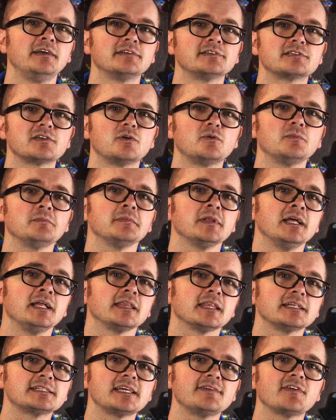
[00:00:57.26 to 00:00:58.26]
So
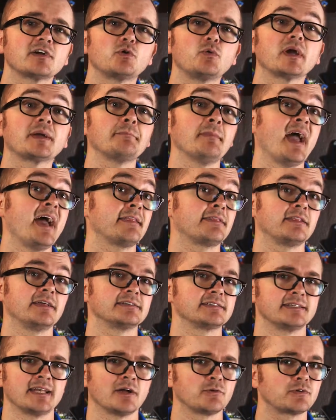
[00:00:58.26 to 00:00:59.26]
Let's have a quick math
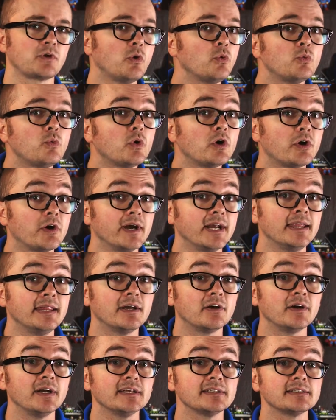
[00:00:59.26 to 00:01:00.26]
lesson. Now don't worry,
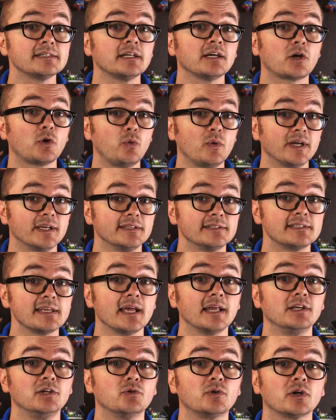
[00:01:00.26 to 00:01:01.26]
there isn't a quiz
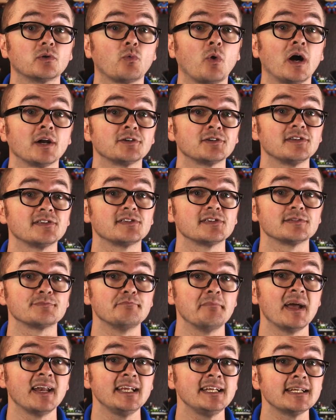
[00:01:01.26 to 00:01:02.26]
and you can watch this as
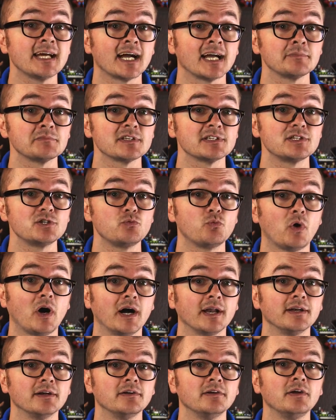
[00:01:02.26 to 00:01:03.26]
many times as you
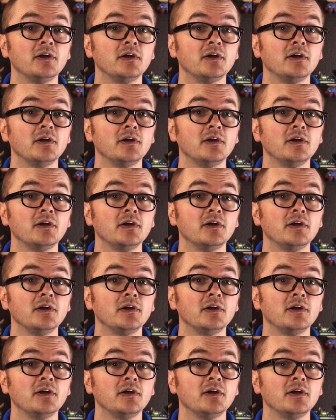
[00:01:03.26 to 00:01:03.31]
want.